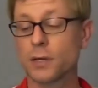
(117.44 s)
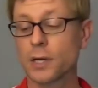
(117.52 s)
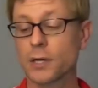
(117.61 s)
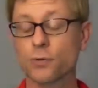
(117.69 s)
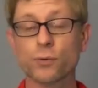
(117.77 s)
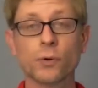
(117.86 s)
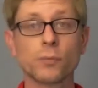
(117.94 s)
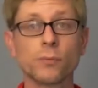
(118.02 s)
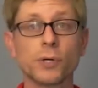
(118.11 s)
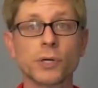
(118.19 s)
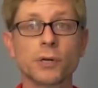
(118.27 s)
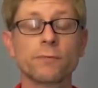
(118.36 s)

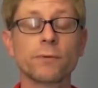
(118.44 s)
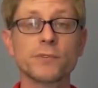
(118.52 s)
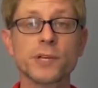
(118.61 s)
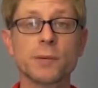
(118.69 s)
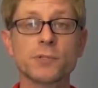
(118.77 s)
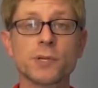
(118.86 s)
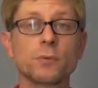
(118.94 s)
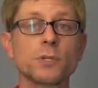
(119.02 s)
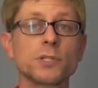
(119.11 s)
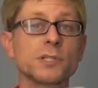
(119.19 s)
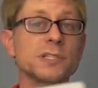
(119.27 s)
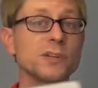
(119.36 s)
Chromebook from Samsung,
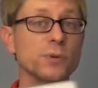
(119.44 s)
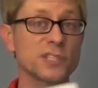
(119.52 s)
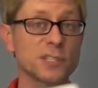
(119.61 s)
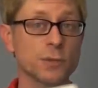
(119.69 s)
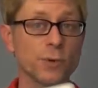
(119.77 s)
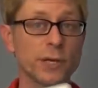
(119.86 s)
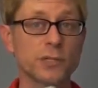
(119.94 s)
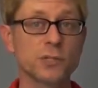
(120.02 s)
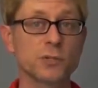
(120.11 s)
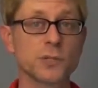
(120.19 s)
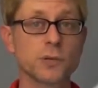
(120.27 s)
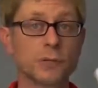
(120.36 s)
which is a Series 3.
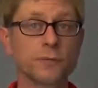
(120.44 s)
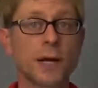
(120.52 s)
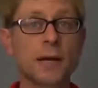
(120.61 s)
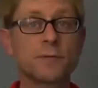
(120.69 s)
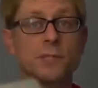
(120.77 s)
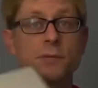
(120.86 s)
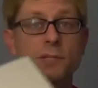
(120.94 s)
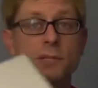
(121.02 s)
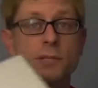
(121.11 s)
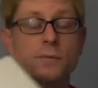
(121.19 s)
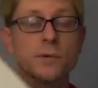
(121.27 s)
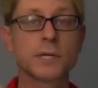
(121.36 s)
So Series 5, Series
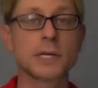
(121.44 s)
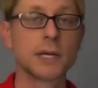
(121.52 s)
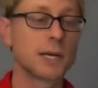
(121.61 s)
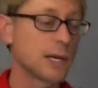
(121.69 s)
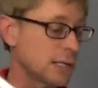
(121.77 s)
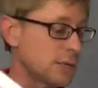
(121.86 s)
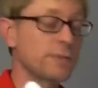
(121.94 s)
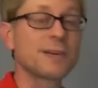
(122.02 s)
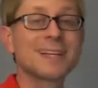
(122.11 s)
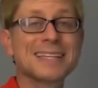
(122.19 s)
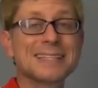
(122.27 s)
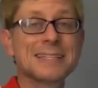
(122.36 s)
3, and then we've got the